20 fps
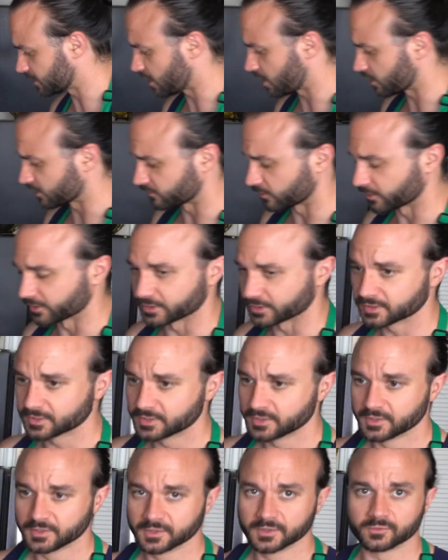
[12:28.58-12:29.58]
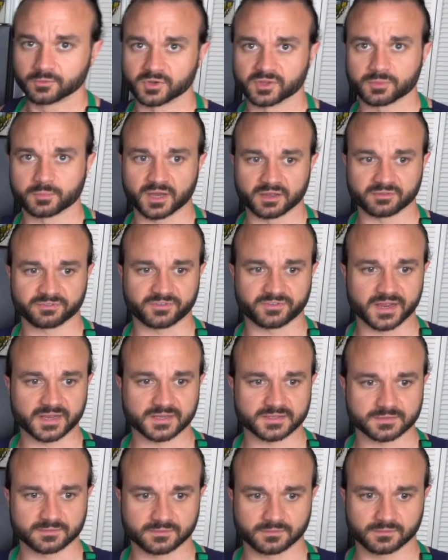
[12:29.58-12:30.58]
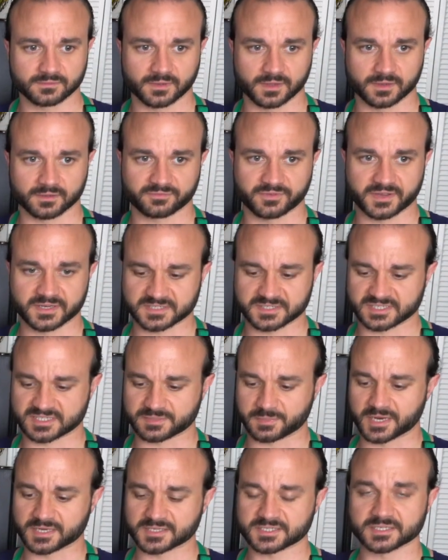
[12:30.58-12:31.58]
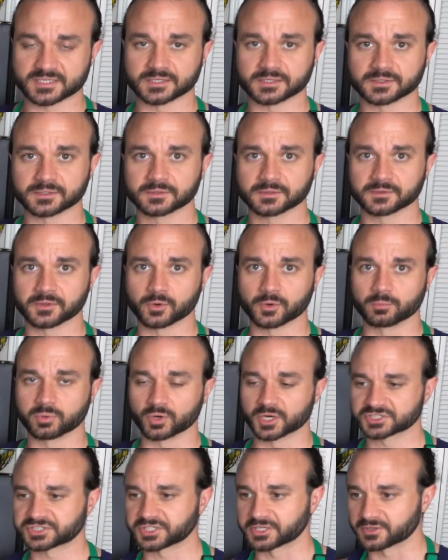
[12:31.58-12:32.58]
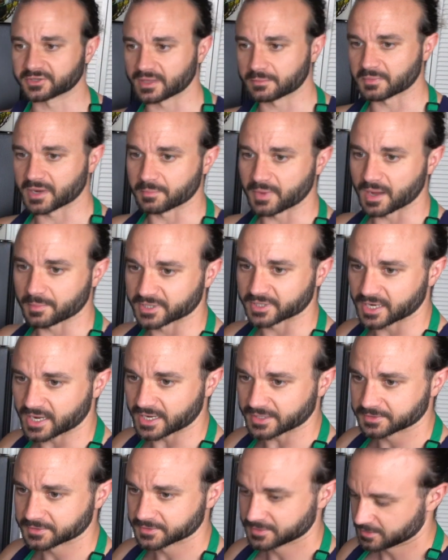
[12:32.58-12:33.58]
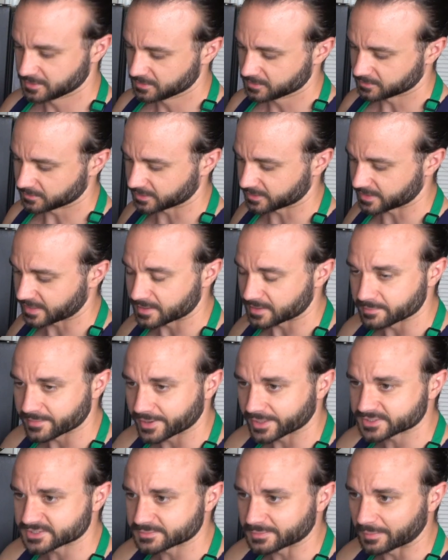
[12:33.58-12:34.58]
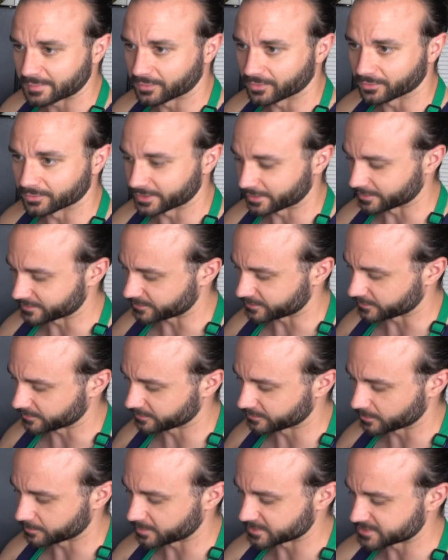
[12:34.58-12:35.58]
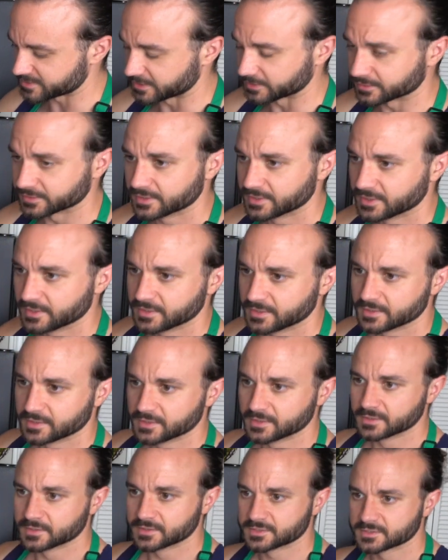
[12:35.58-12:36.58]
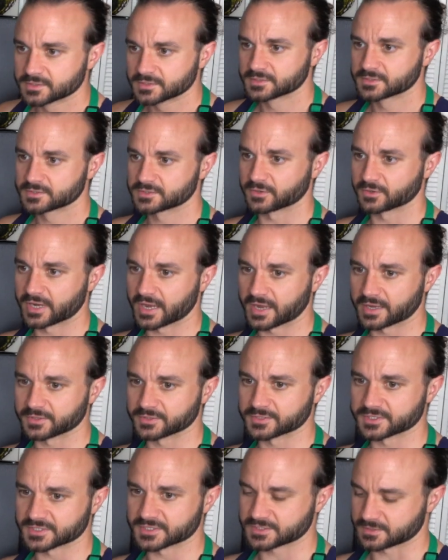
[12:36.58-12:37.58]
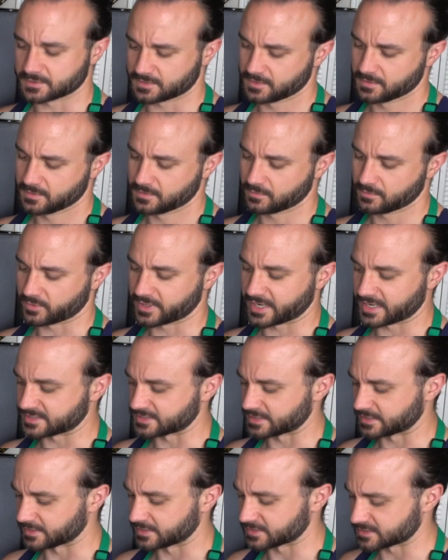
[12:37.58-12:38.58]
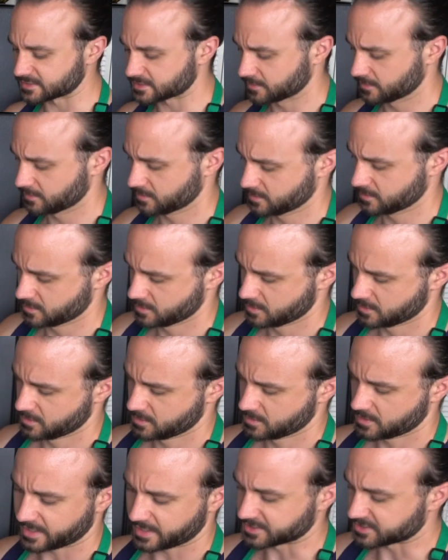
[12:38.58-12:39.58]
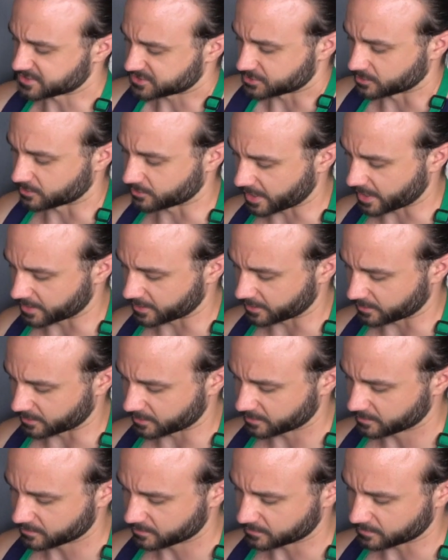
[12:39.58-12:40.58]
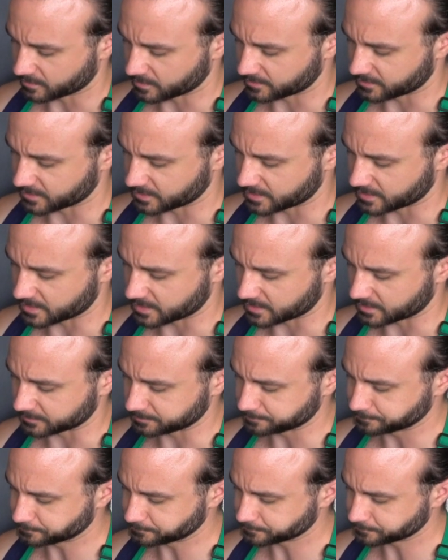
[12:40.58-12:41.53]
olive oil with my fancy smancy little brush here that my mama got. Look at that, it matches my bowl here too, no big deal. So yeah, what I did is, I can just do it right here on the